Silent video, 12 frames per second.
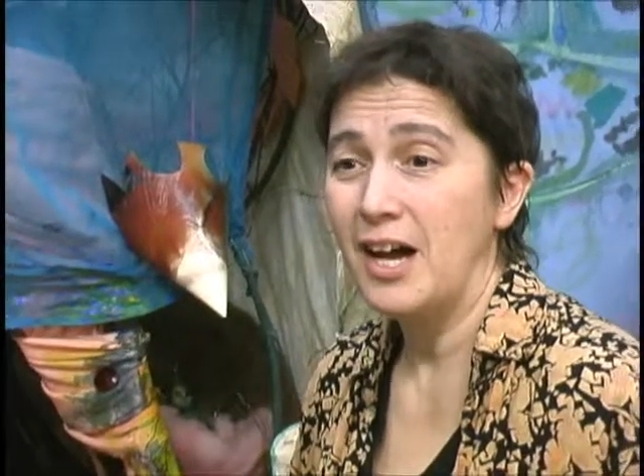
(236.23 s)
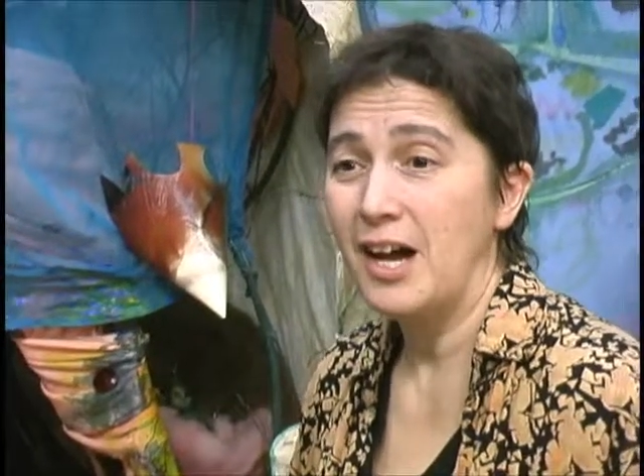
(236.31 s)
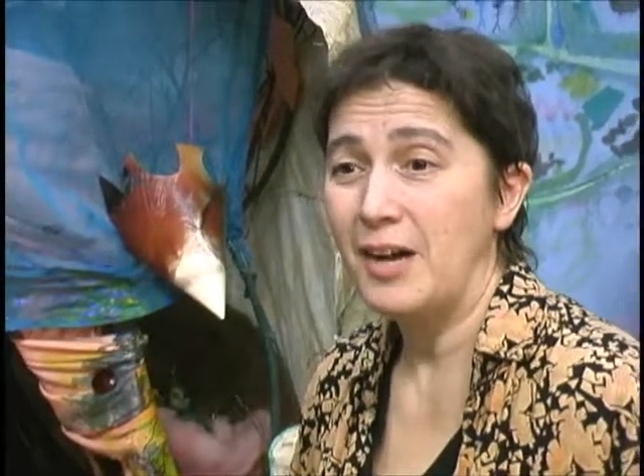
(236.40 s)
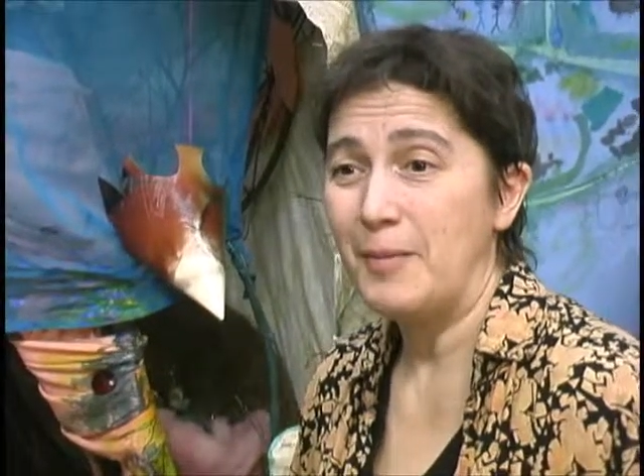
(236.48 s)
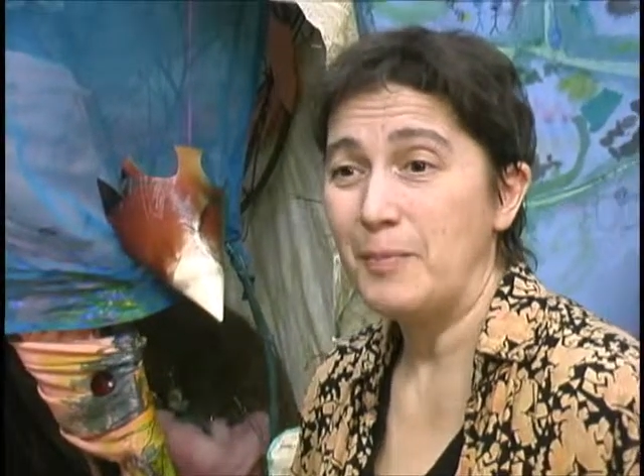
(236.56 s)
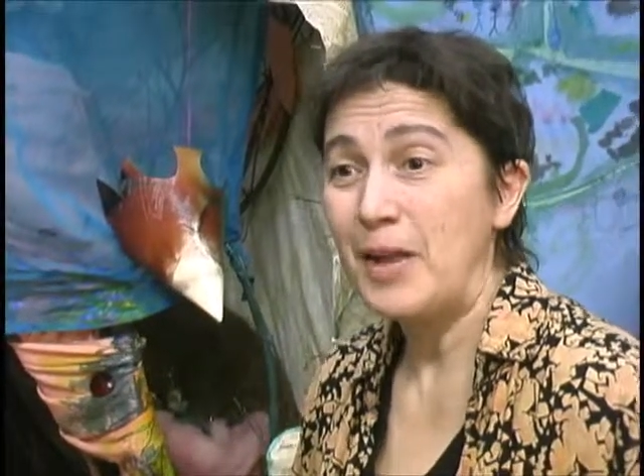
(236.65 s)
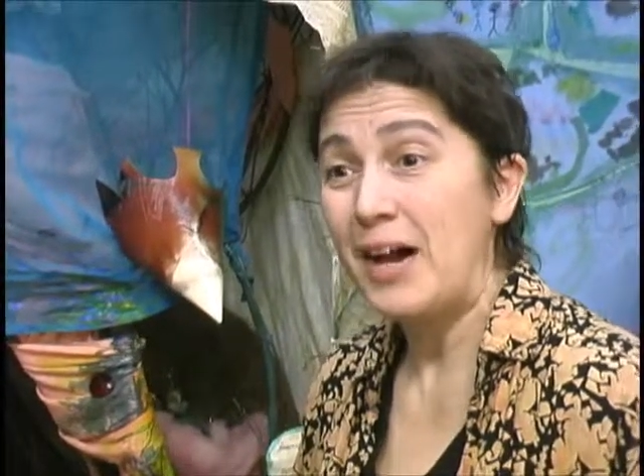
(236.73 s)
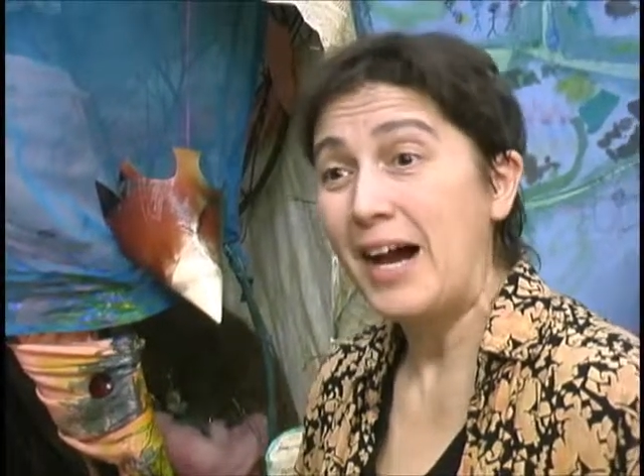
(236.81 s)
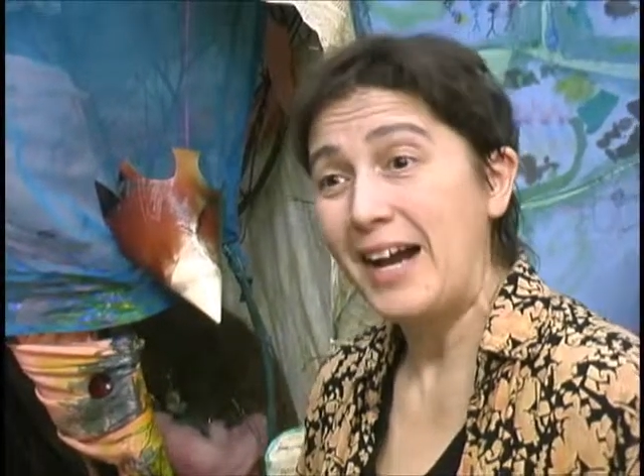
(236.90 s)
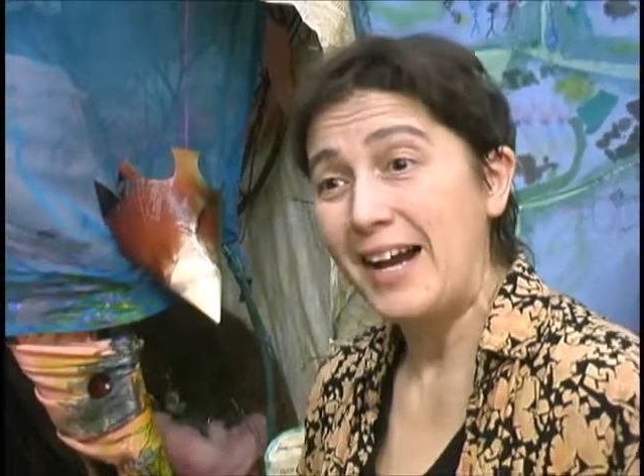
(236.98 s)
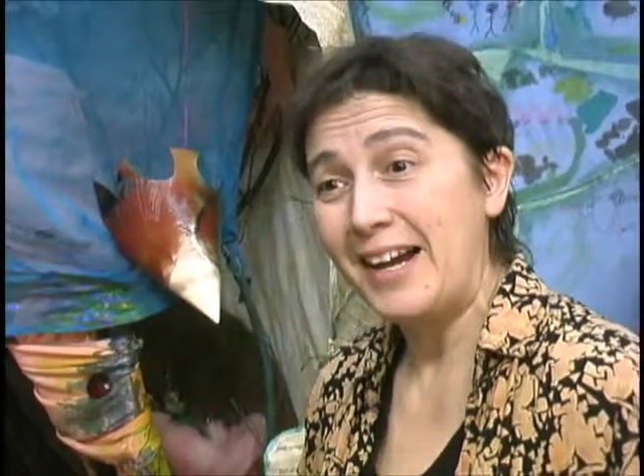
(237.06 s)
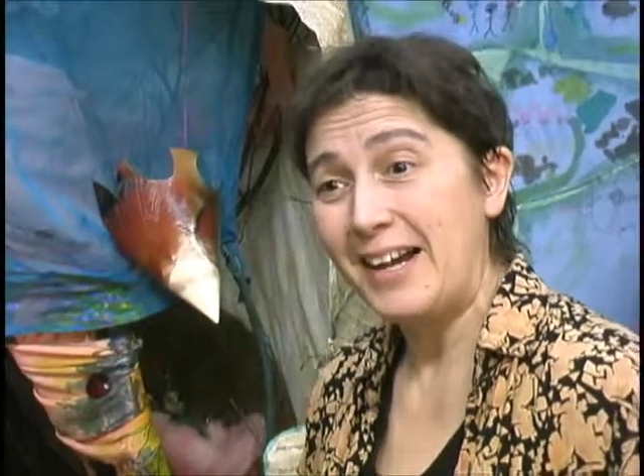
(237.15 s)

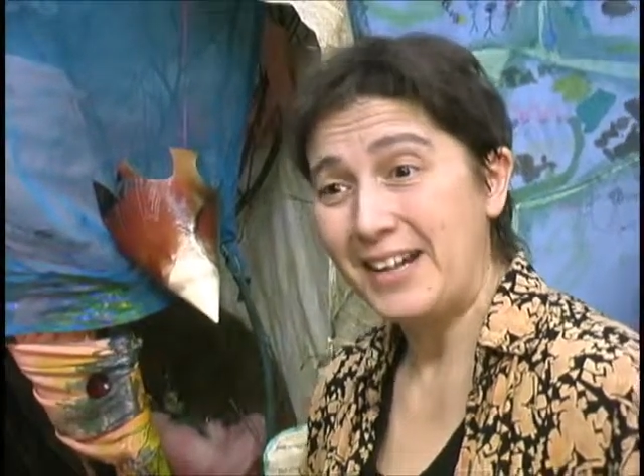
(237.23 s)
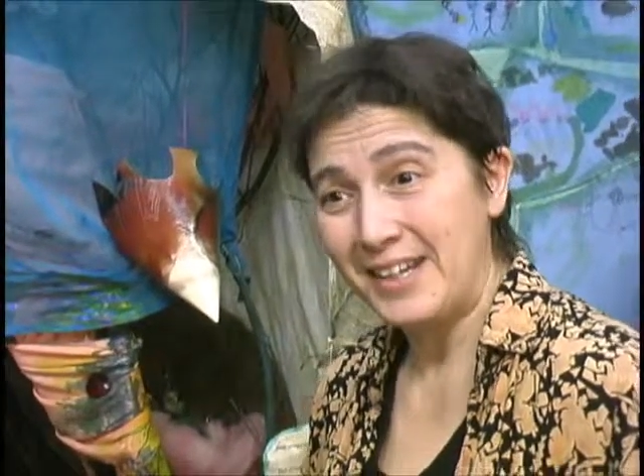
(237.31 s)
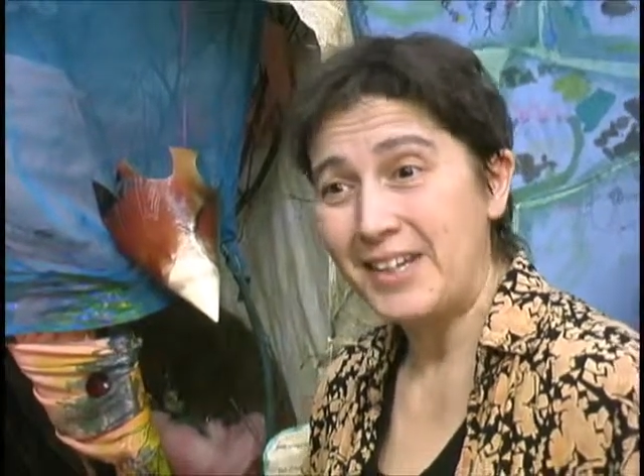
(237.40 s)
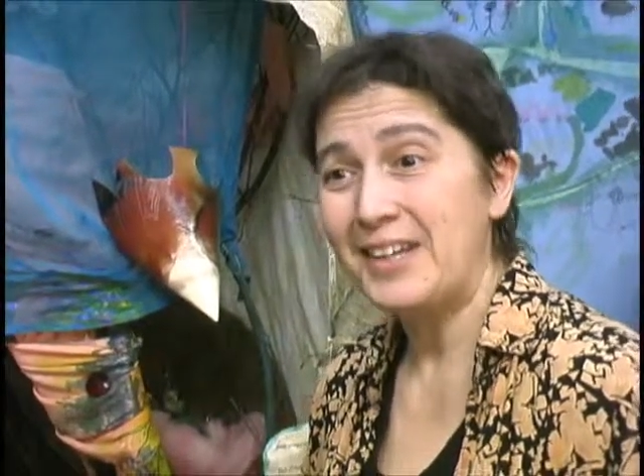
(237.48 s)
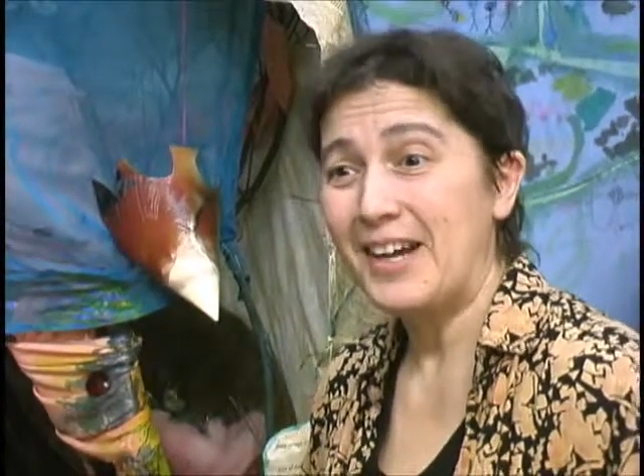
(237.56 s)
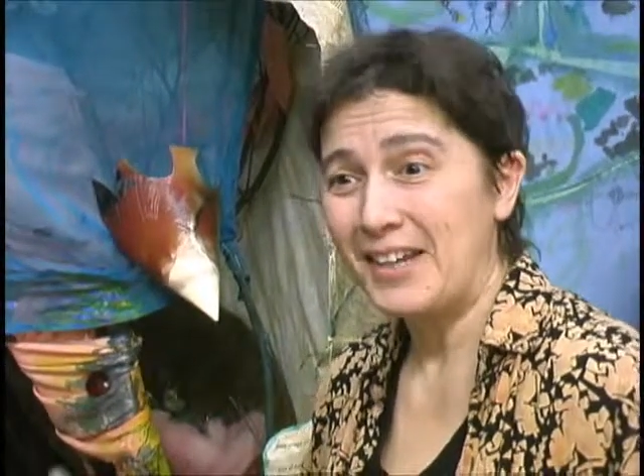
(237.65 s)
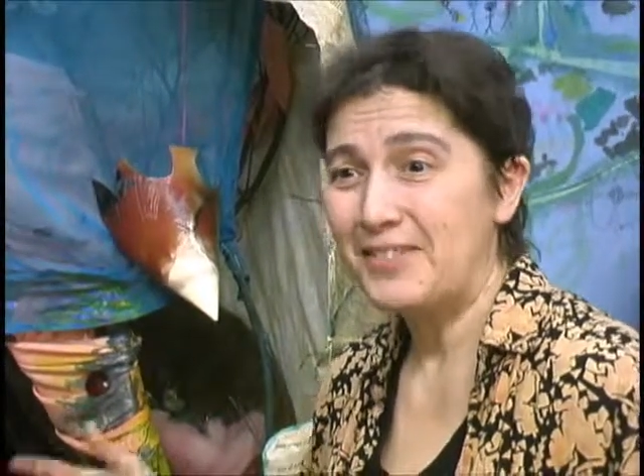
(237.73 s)
I